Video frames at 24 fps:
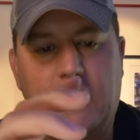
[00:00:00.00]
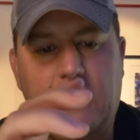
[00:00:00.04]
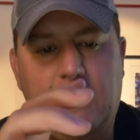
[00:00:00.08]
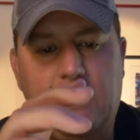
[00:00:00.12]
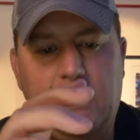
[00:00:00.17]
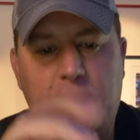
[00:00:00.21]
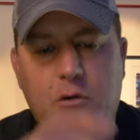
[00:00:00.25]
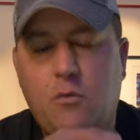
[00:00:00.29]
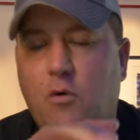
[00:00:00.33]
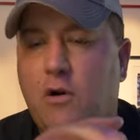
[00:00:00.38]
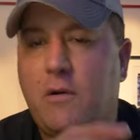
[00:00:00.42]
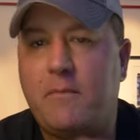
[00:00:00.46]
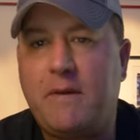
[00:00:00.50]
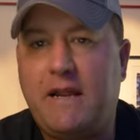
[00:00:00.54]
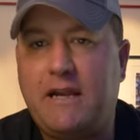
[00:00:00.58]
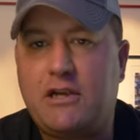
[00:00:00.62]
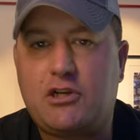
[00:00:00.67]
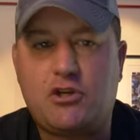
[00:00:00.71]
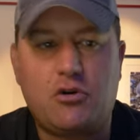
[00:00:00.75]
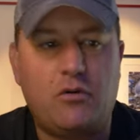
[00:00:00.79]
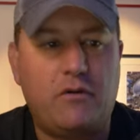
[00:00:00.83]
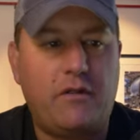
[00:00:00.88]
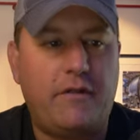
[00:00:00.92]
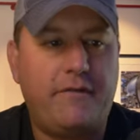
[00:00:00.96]
You want to make
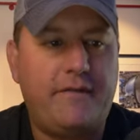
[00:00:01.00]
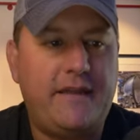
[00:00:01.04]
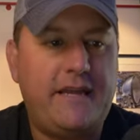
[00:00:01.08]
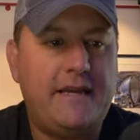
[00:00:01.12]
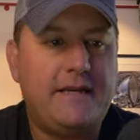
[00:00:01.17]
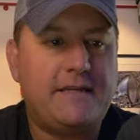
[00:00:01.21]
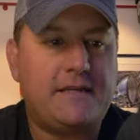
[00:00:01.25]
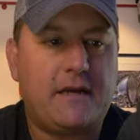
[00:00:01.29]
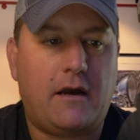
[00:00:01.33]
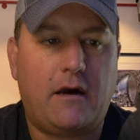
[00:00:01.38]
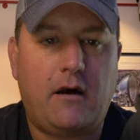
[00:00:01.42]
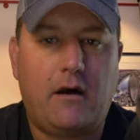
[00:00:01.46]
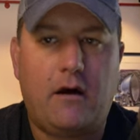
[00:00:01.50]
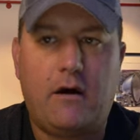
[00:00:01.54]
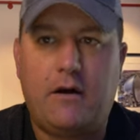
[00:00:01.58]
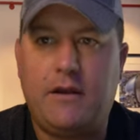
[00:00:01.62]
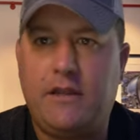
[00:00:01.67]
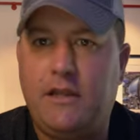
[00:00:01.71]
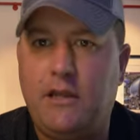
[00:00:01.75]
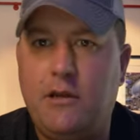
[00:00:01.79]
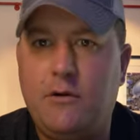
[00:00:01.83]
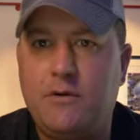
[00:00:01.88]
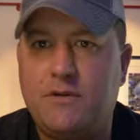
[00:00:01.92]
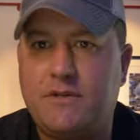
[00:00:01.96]
sure that these are
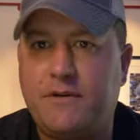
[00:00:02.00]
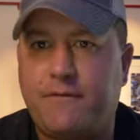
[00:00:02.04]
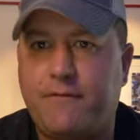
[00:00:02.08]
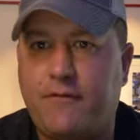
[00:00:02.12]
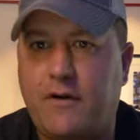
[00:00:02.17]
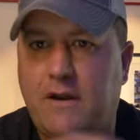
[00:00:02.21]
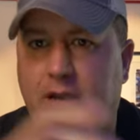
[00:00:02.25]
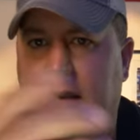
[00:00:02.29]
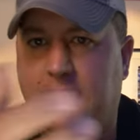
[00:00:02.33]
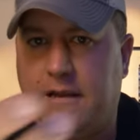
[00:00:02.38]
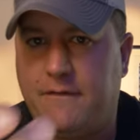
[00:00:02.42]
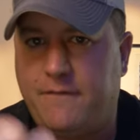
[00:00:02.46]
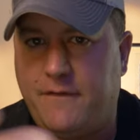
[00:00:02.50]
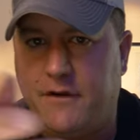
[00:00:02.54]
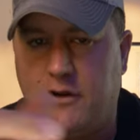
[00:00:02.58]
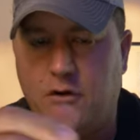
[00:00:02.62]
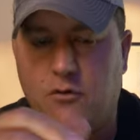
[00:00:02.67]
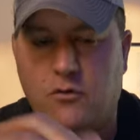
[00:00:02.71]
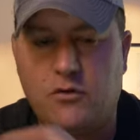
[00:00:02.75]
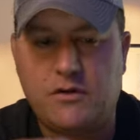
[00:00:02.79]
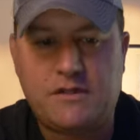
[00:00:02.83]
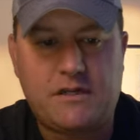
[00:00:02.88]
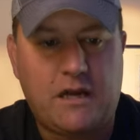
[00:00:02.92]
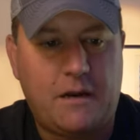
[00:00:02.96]
user-friendly for
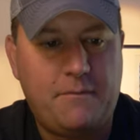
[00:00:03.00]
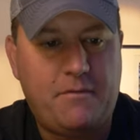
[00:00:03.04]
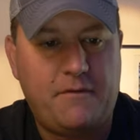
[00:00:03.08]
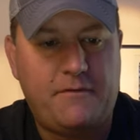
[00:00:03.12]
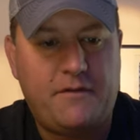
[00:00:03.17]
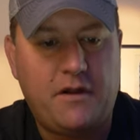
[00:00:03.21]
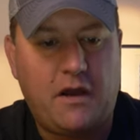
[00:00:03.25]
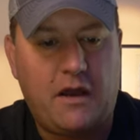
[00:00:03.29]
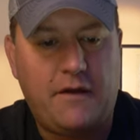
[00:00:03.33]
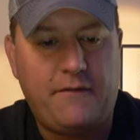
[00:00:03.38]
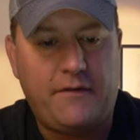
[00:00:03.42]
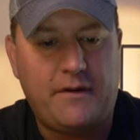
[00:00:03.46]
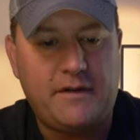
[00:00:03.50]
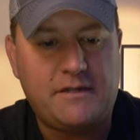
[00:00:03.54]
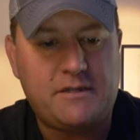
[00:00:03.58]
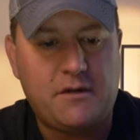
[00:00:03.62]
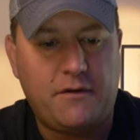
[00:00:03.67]
your type of diving.